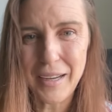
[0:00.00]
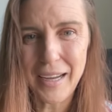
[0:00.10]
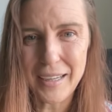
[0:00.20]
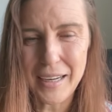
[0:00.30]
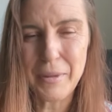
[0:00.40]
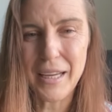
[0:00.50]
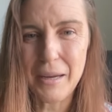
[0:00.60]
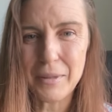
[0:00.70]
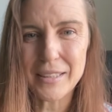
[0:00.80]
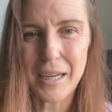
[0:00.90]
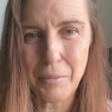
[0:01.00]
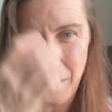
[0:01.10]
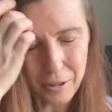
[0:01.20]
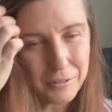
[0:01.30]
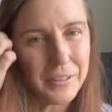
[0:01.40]
And I became a
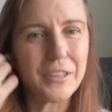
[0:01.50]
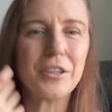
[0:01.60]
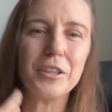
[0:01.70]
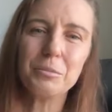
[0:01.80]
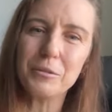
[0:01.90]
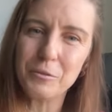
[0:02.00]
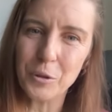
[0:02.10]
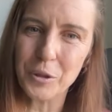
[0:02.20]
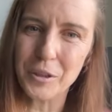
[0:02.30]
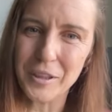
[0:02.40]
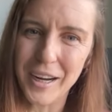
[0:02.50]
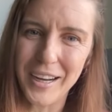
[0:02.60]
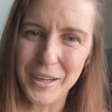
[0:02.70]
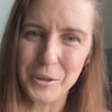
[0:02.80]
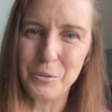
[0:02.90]
typography nerd before
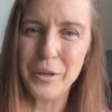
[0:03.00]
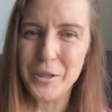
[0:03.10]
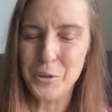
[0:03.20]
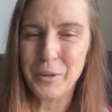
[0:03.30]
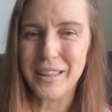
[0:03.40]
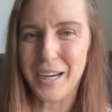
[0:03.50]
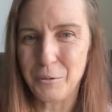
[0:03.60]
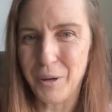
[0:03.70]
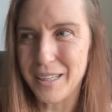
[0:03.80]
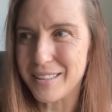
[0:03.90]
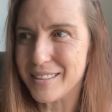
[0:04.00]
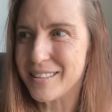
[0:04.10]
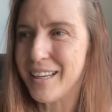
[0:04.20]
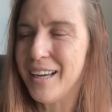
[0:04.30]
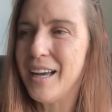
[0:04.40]
uh, we knew what that was.